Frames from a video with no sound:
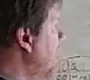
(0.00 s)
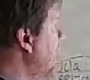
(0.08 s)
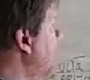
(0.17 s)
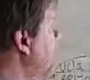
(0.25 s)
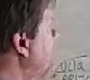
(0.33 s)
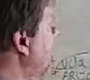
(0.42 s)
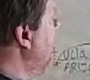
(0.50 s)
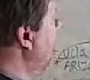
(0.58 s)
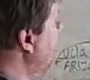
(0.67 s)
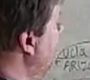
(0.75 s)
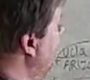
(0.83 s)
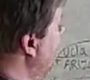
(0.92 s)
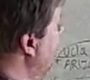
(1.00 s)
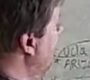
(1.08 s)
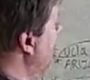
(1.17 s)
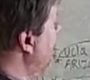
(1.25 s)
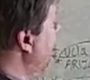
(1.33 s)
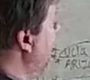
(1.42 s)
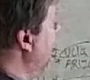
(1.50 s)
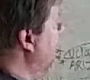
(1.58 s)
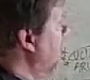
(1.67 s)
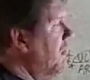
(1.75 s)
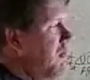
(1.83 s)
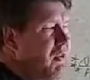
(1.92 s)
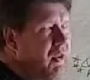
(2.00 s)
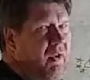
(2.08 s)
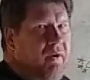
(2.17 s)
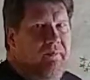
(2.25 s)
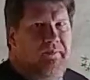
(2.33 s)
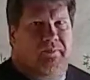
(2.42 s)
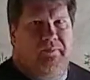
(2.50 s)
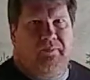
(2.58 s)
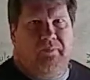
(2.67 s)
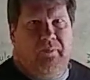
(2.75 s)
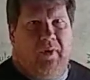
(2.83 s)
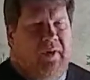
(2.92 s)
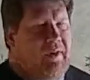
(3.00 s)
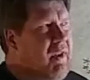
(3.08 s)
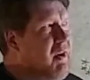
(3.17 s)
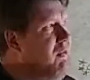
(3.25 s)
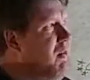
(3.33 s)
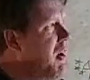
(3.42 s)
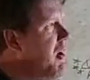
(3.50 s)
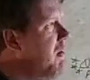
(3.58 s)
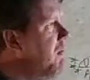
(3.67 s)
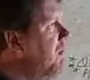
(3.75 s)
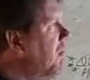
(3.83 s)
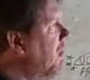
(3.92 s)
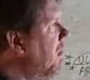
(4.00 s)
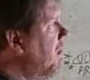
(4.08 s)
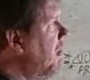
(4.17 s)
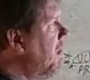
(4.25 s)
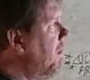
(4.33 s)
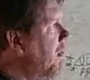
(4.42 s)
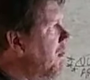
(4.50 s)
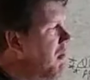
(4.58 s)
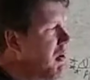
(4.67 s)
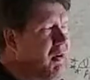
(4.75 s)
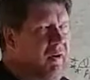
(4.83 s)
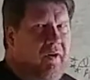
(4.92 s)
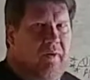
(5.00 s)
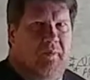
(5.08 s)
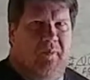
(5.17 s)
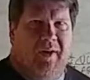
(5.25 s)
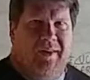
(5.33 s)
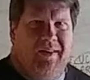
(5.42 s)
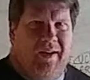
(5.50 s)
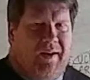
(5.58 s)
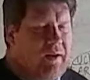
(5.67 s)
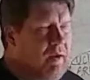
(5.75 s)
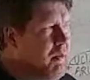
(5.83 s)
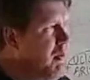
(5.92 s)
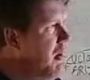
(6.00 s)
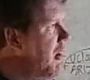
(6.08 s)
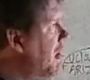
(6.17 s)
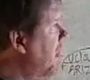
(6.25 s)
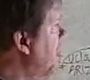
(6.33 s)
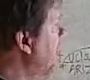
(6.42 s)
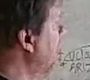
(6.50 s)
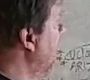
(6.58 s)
yesterday, the NFL, the Monday after, or whatever you want to call it, Monday doubleheader.